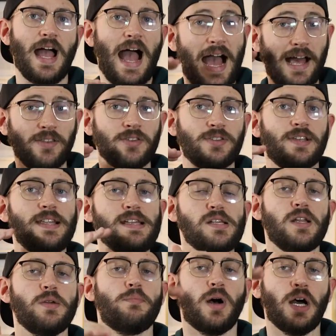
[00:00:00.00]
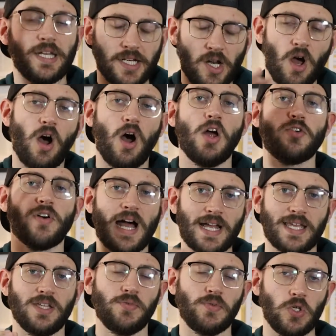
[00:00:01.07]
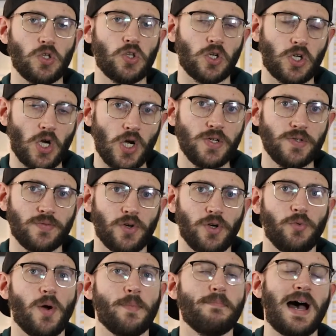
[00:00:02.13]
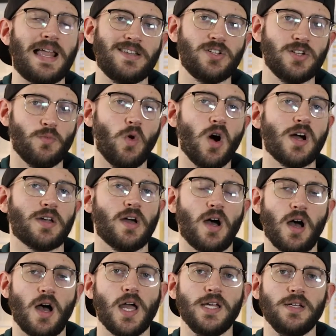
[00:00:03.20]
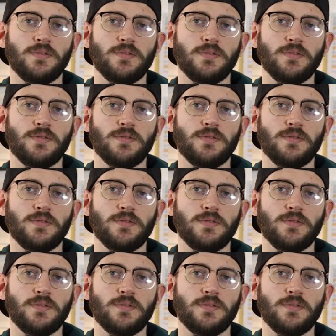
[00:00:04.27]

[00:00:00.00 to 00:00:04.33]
and legally binding hierarchy for you to go through when managing work at height.